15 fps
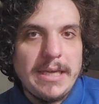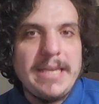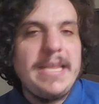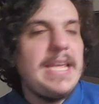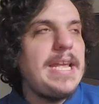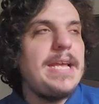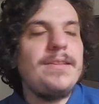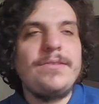
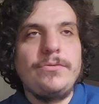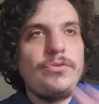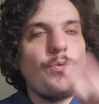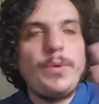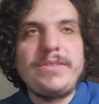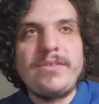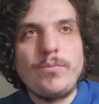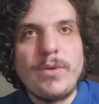and
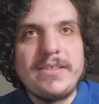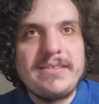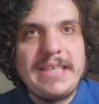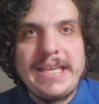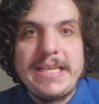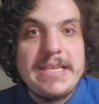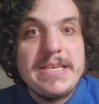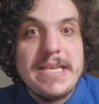the reason was
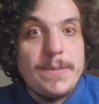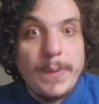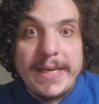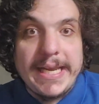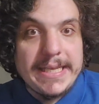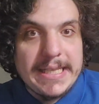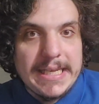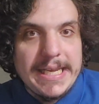he
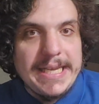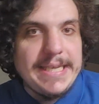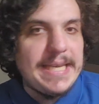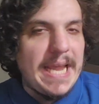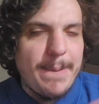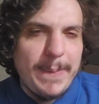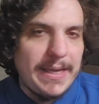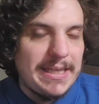when
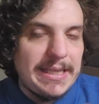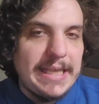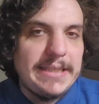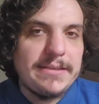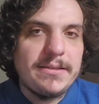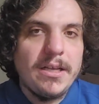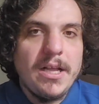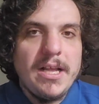it came in
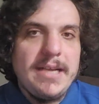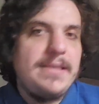late,